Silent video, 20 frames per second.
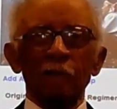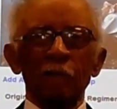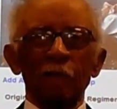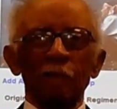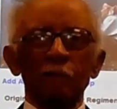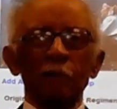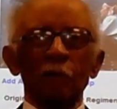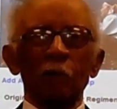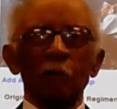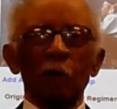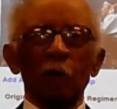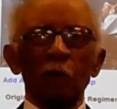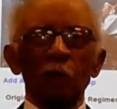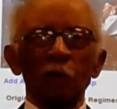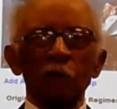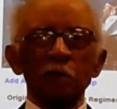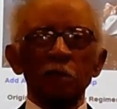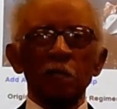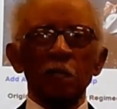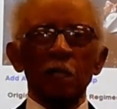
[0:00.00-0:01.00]

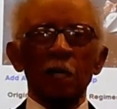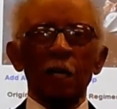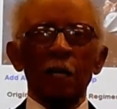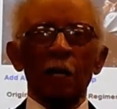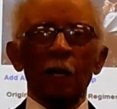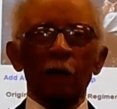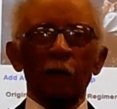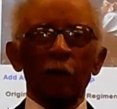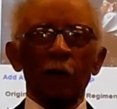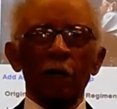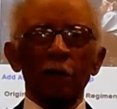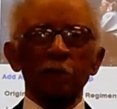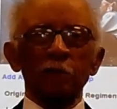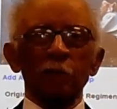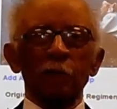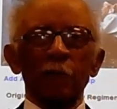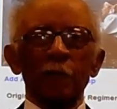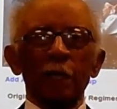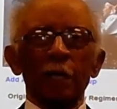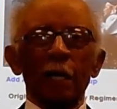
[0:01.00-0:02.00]
1951 was the year I
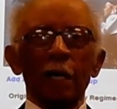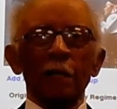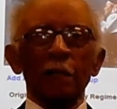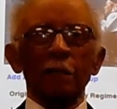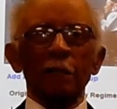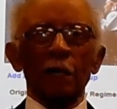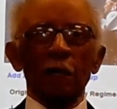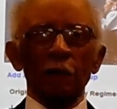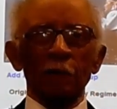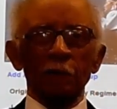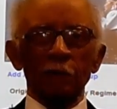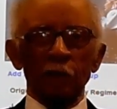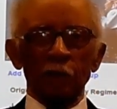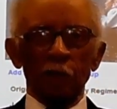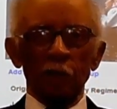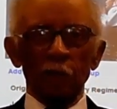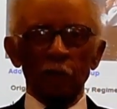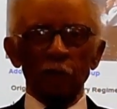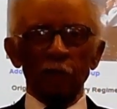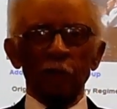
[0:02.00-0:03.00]
graduated.
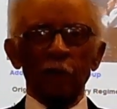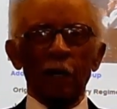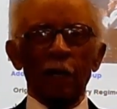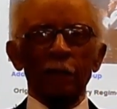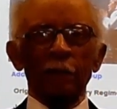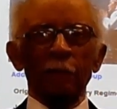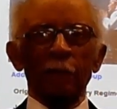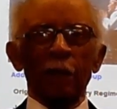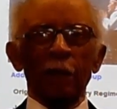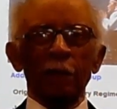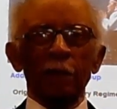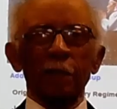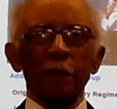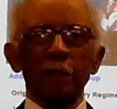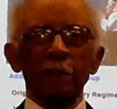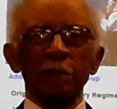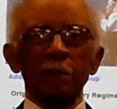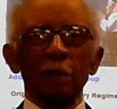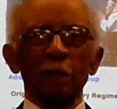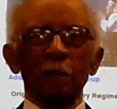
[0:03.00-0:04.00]
I could have gotten my
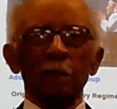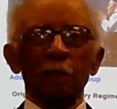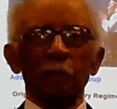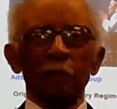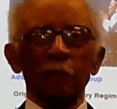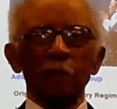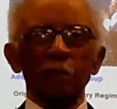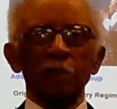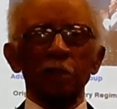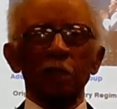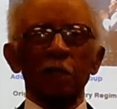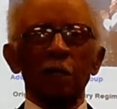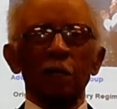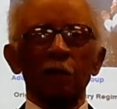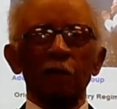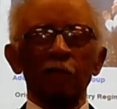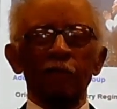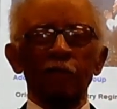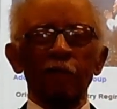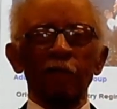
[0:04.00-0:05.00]
commission
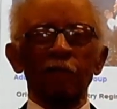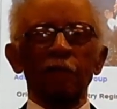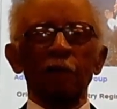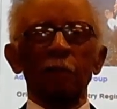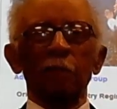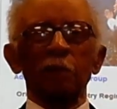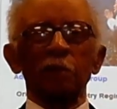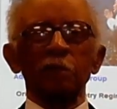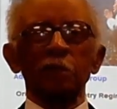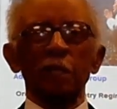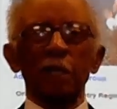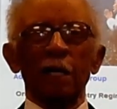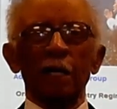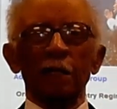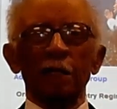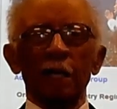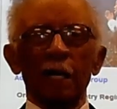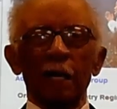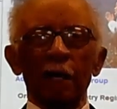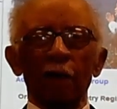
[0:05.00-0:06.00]
in 50, but you
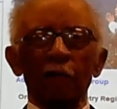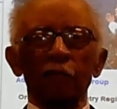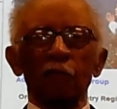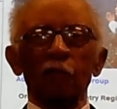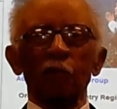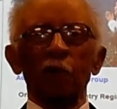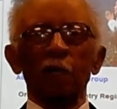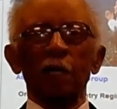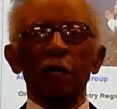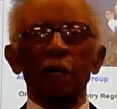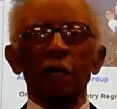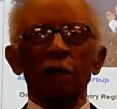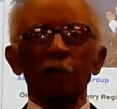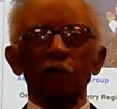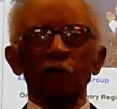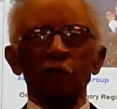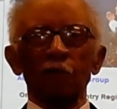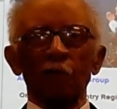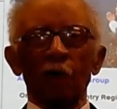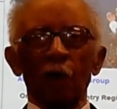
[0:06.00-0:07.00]
had to have 3
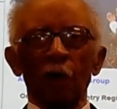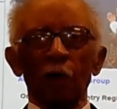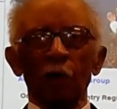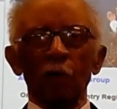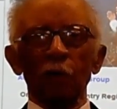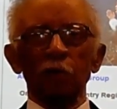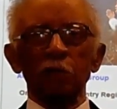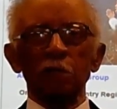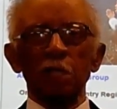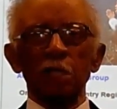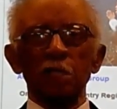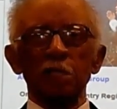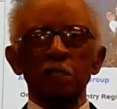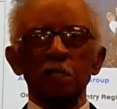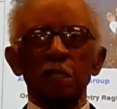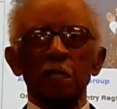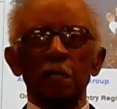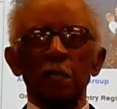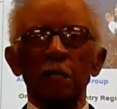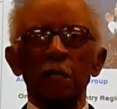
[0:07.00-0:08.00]
years of
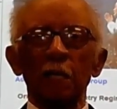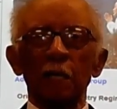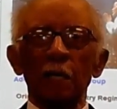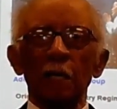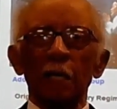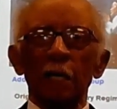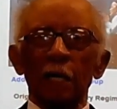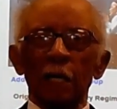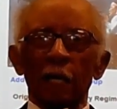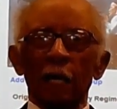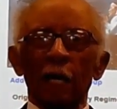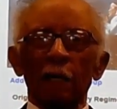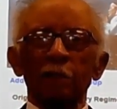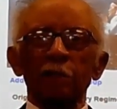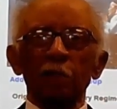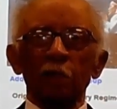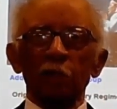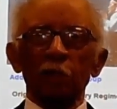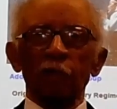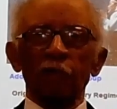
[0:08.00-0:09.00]
ROTC. I
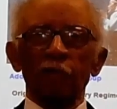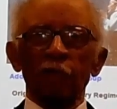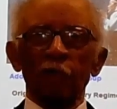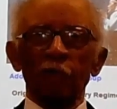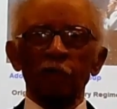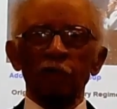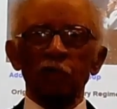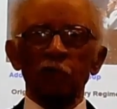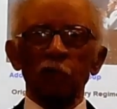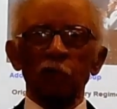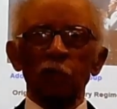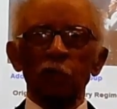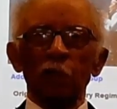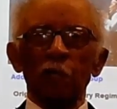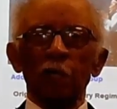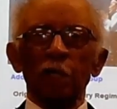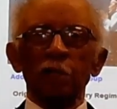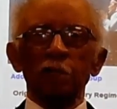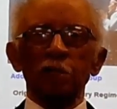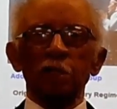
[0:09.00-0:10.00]
took the first 2
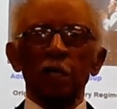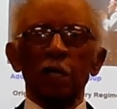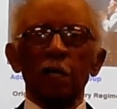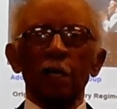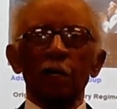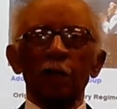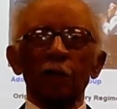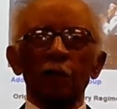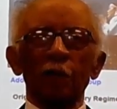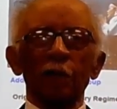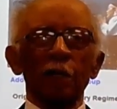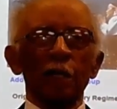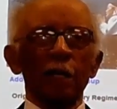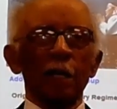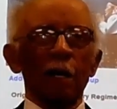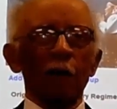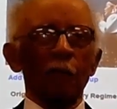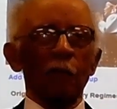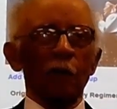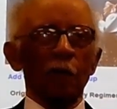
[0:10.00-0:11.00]
years together,
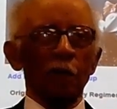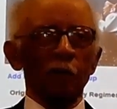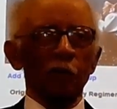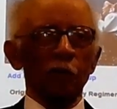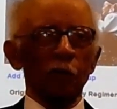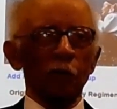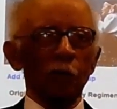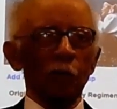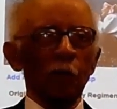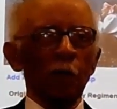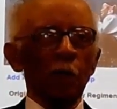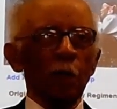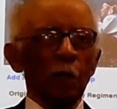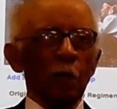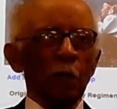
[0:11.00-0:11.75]
then I went through